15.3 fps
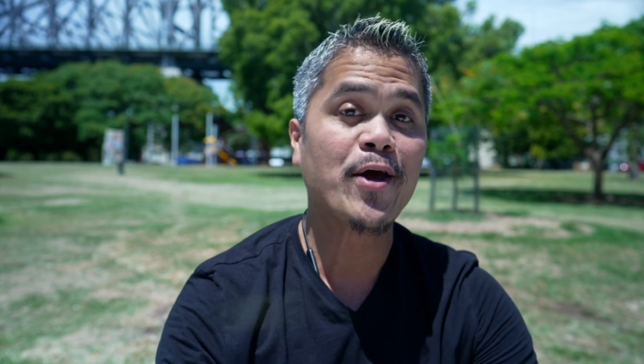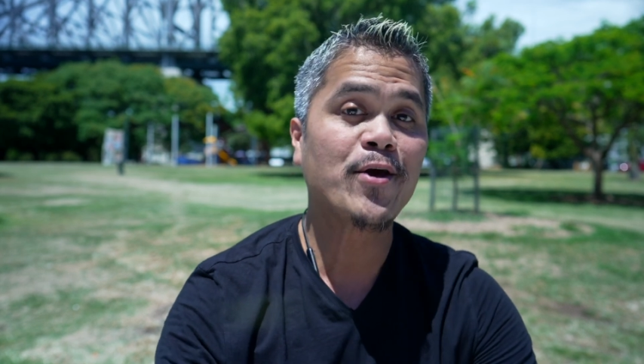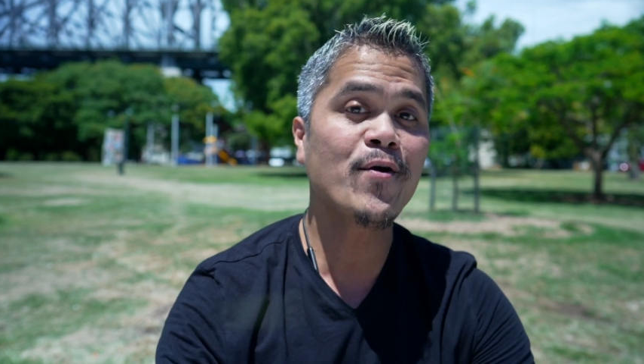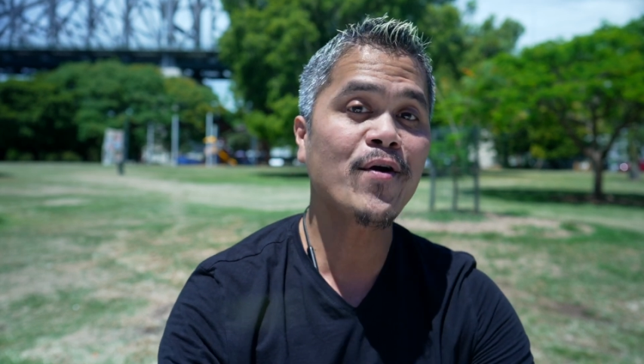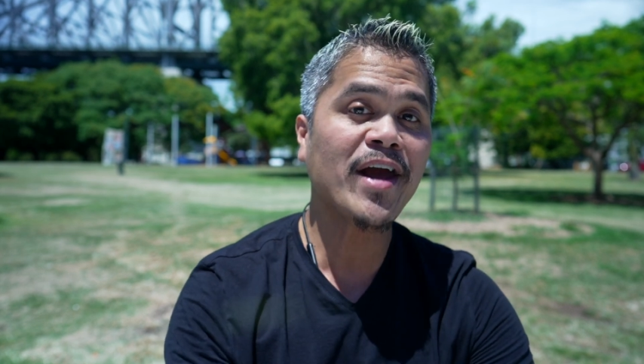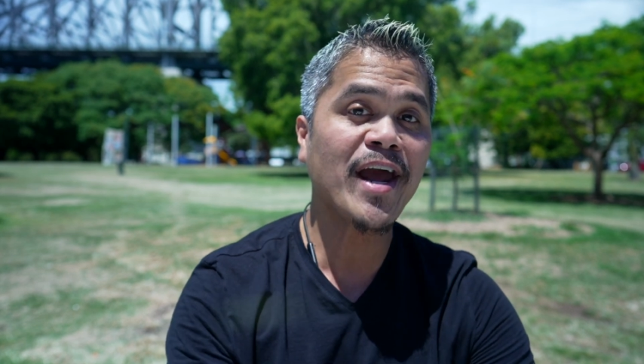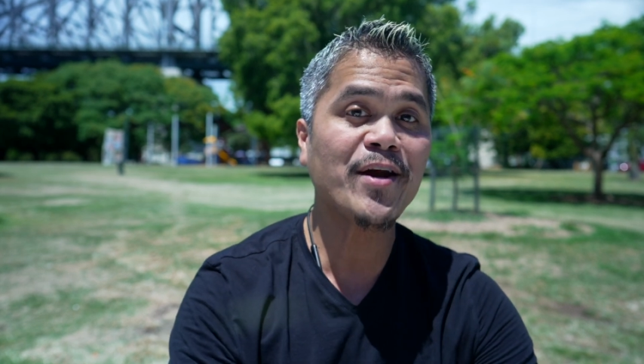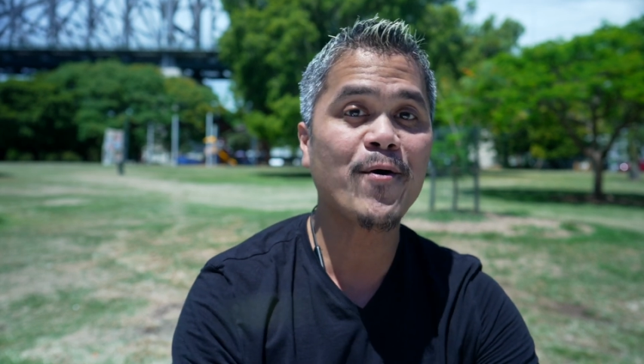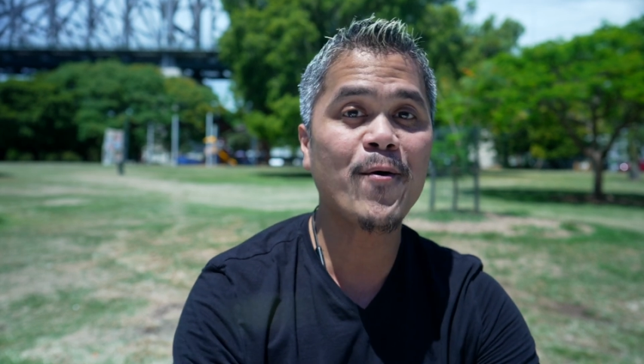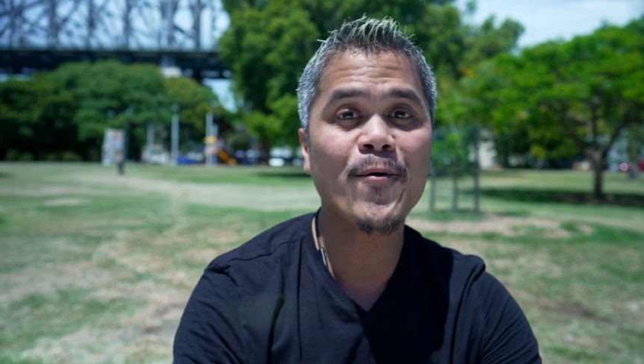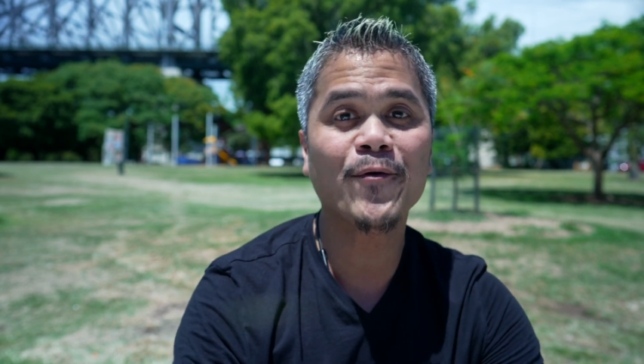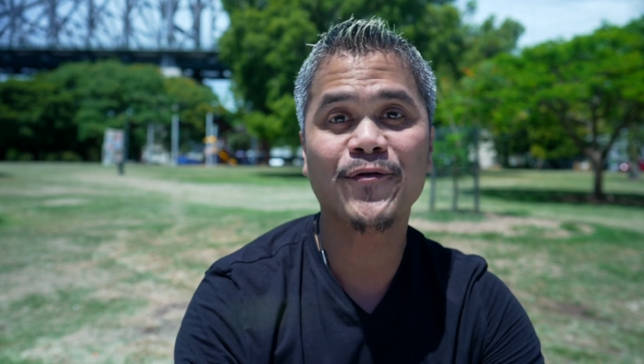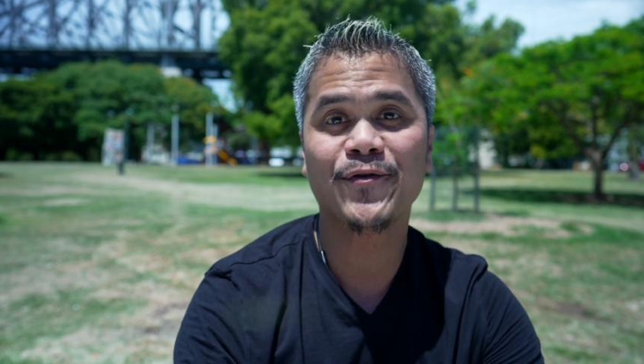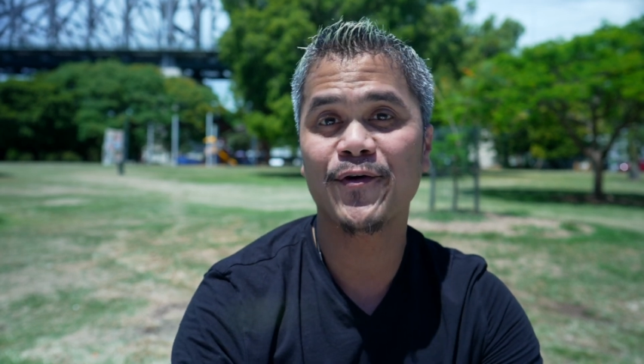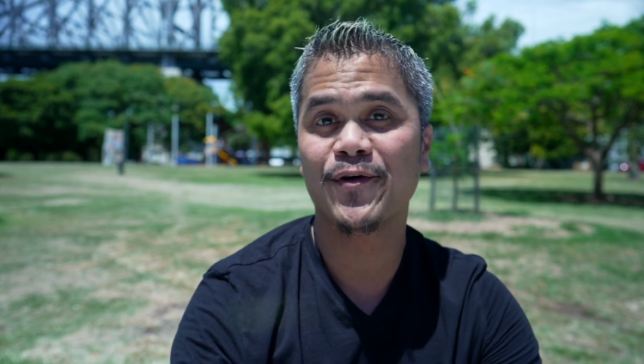you can
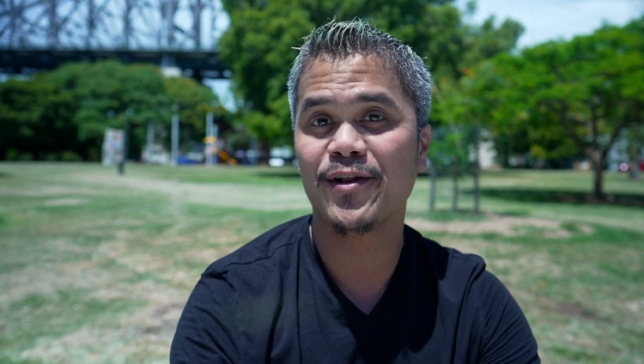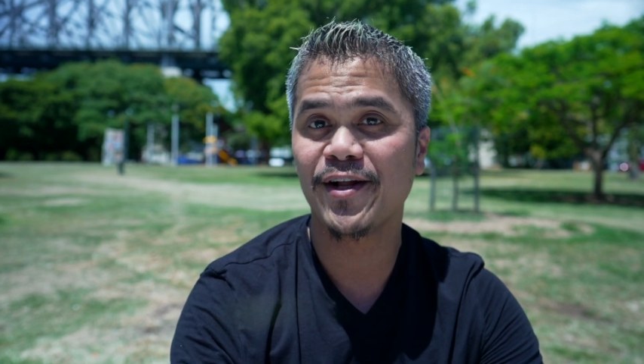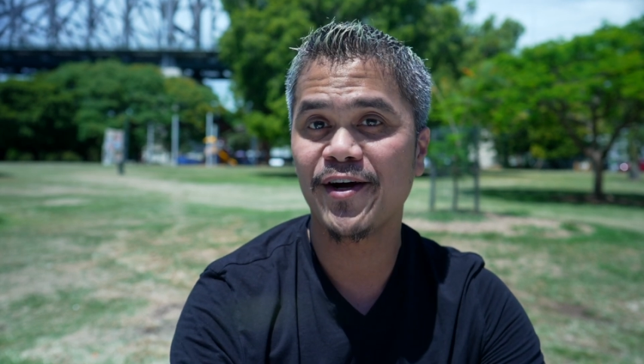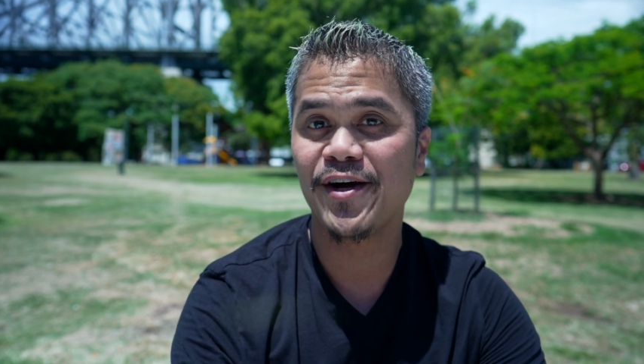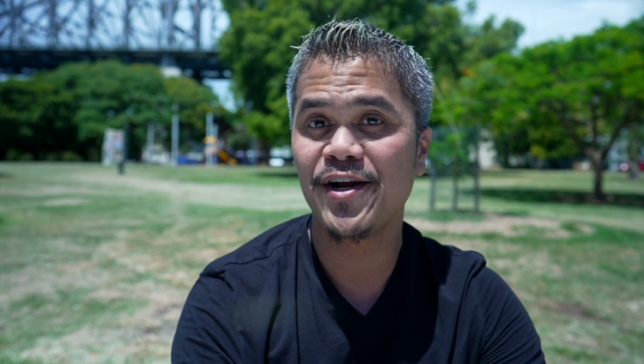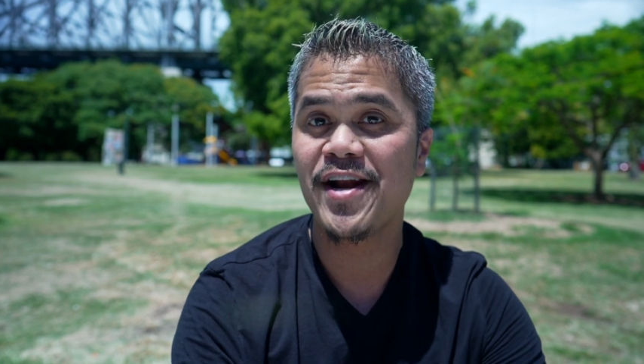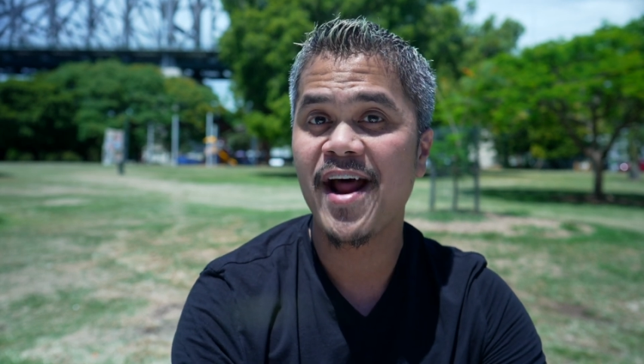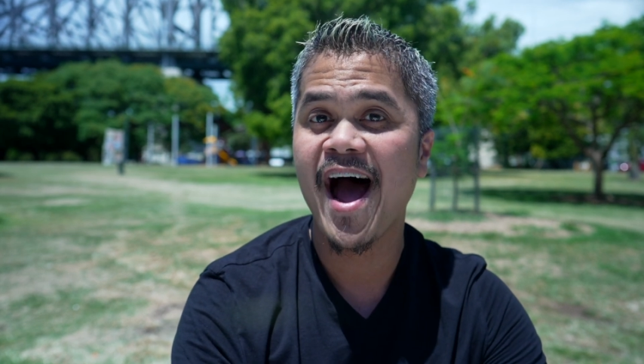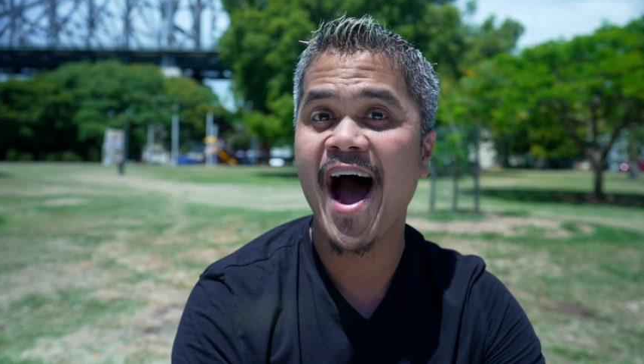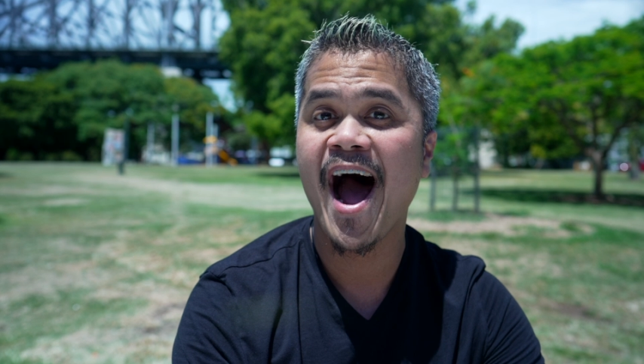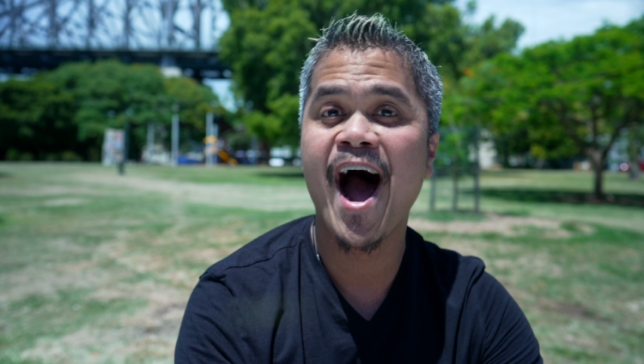also learn